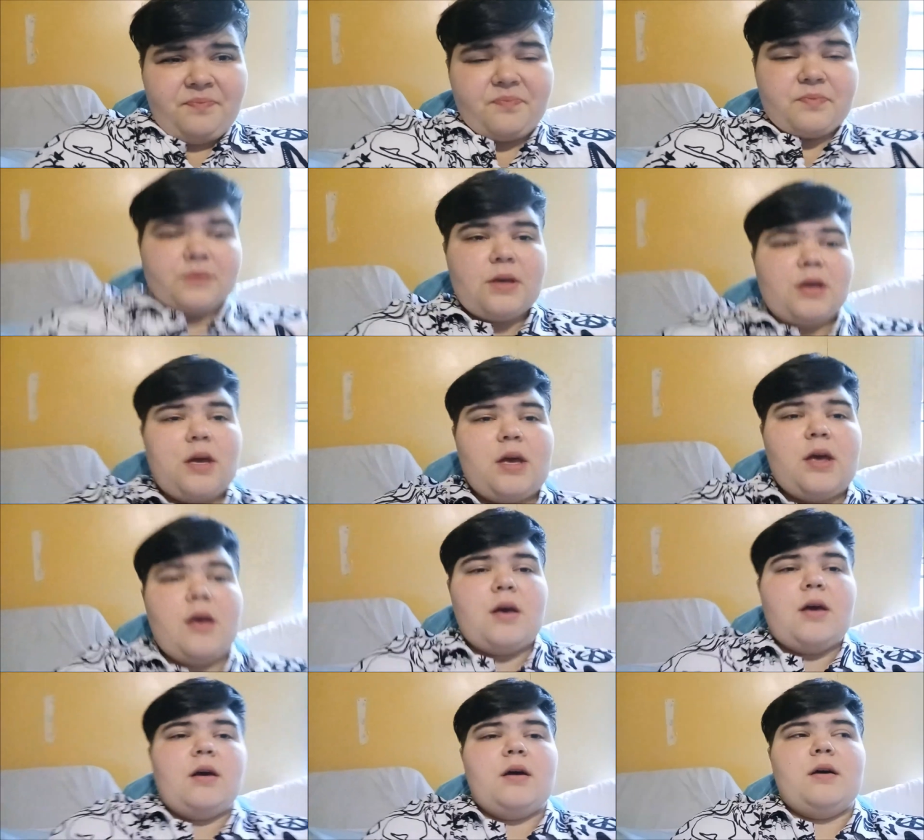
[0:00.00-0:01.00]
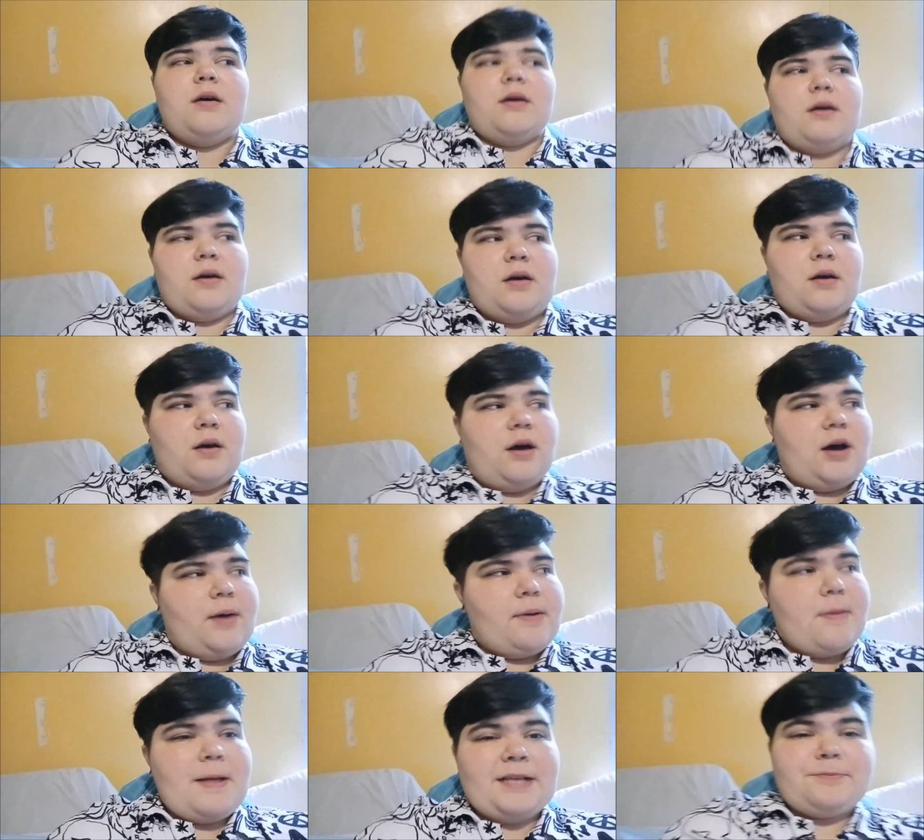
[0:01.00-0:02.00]
um,
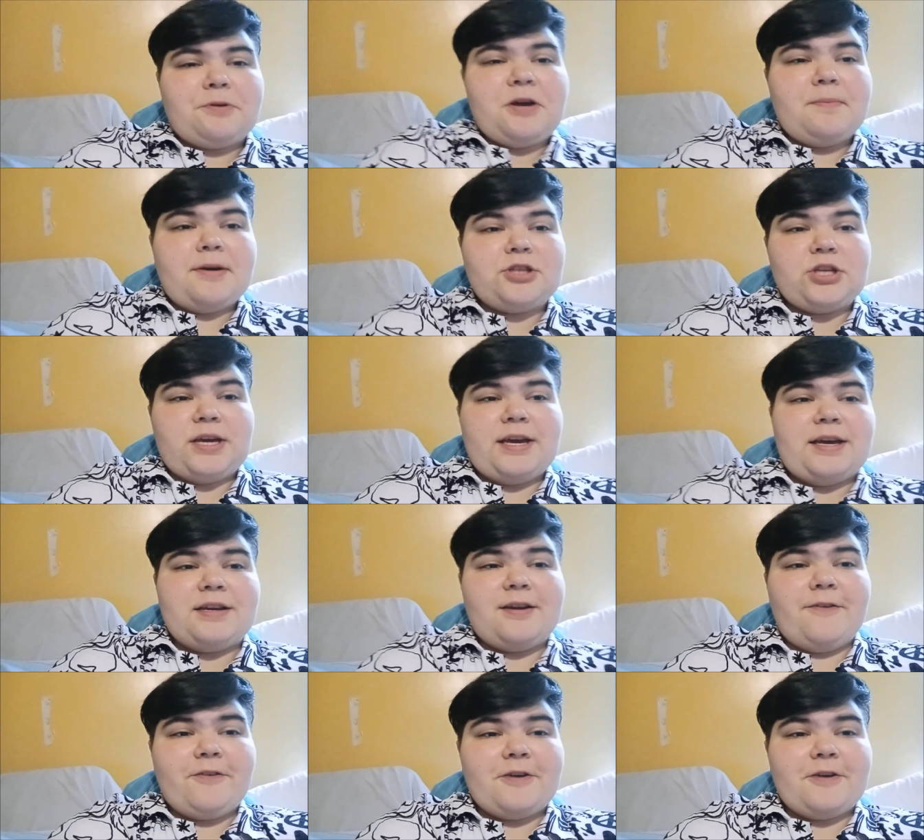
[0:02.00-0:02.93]
and that's pretty much it